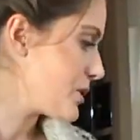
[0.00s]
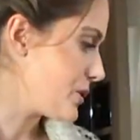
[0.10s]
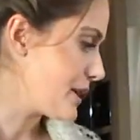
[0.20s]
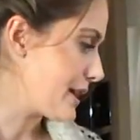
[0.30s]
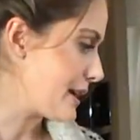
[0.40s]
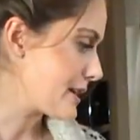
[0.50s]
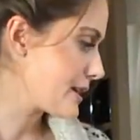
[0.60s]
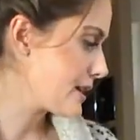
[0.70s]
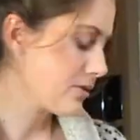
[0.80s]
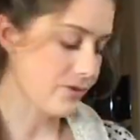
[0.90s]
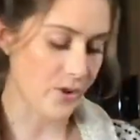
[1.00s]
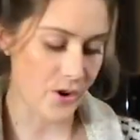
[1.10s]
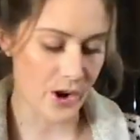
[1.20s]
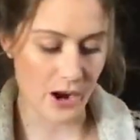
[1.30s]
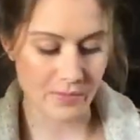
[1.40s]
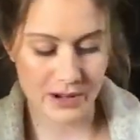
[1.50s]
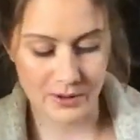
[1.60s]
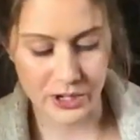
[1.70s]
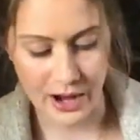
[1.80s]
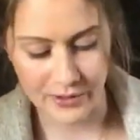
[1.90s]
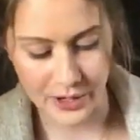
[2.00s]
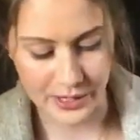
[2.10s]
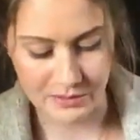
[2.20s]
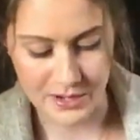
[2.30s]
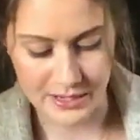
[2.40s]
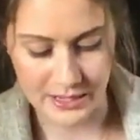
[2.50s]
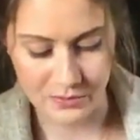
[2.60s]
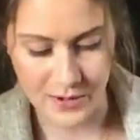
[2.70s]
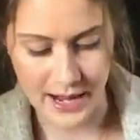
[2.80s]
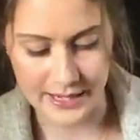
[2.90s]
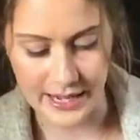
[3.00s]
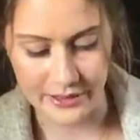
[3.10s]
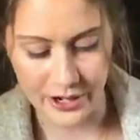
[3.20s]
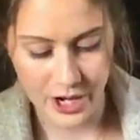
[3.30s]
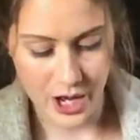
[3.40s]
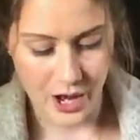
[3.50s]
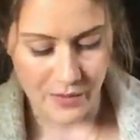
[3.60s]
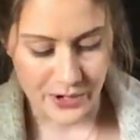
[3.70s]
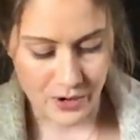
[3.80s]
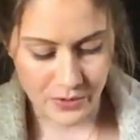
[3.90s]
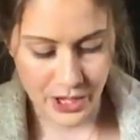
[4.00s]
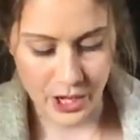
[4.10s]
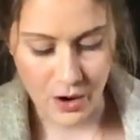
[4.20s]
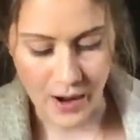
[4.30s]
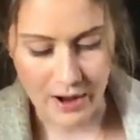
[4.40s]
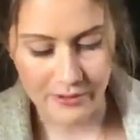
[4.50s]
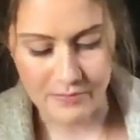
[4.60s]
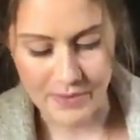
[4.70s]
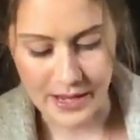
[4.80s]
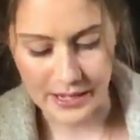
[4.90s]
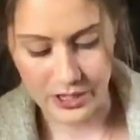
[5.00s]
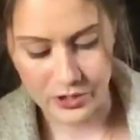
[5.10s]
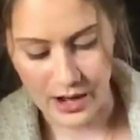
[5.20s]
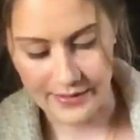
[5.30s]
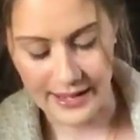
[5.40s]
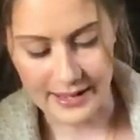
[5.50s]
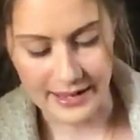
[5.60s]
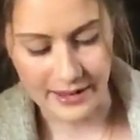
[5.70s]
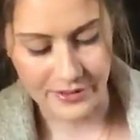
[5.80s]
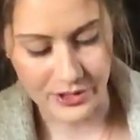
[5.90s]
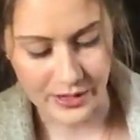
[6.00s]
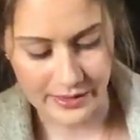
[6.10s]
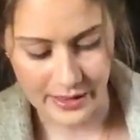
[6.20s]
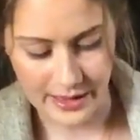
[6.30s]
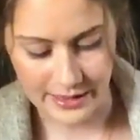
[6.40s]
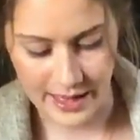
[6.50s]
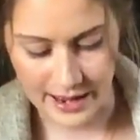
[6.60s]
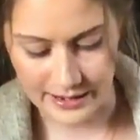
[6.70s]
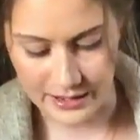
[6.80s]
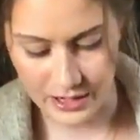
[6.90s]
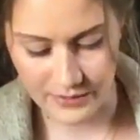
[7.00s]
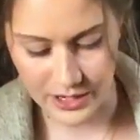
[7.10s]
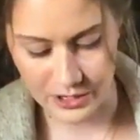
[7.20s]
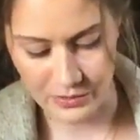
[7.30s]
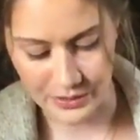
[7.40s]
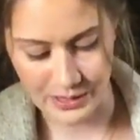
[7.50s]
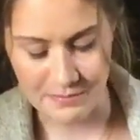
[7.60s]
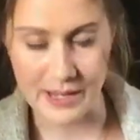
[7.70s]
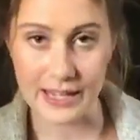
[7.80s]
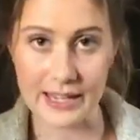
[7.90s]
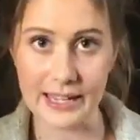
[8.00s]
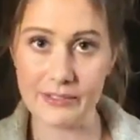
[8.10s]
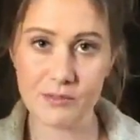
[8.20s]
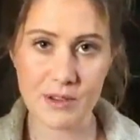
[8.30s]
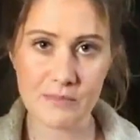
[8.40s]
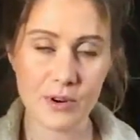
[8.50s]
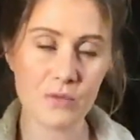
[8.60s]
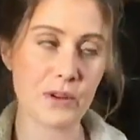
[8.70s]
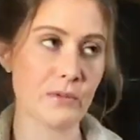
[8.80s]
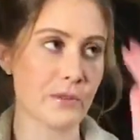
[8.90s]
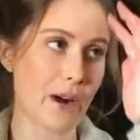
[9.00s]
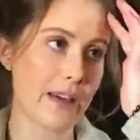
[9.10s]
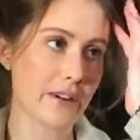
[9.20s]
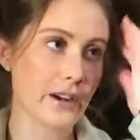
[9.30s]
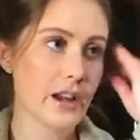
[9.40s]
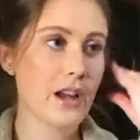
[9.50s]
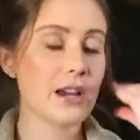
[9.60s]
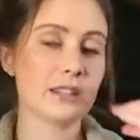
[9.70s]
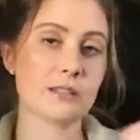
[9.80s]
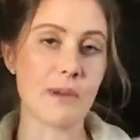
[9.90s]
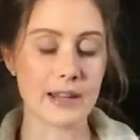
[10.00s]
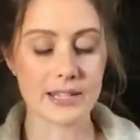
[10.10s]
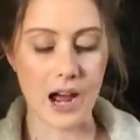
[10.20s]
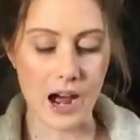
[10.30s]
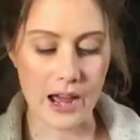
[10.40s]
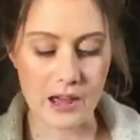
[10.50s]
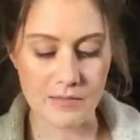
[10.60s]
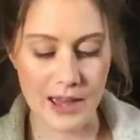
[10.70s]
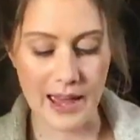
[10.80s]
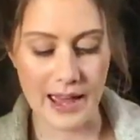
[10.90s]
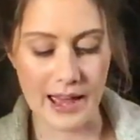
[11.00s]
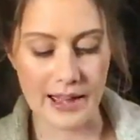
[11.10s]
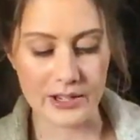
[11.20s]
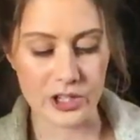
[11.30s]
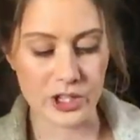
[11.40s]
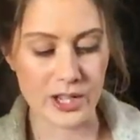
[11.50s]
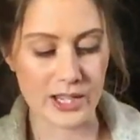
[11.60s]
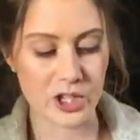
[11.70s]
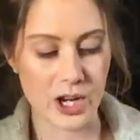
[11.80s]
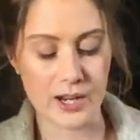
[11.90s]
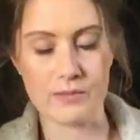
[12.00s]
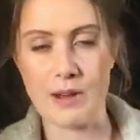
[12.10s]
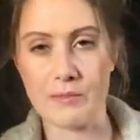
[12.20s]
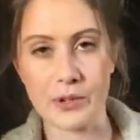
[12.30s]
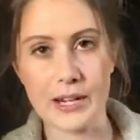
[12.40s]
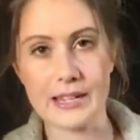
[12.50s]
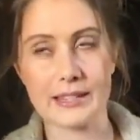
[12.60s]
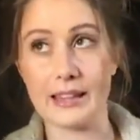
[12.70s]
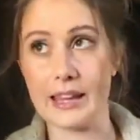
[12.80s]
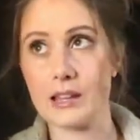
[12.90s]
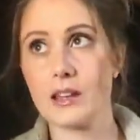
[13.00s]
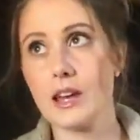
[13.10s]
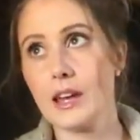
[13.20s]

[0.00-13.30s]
doing this for pretty much every Christmas since we got together. We don't really go out for big extravagant gifts or anything like that. Neither of us are really big gift people. We would rather spend time and just exchange memories and like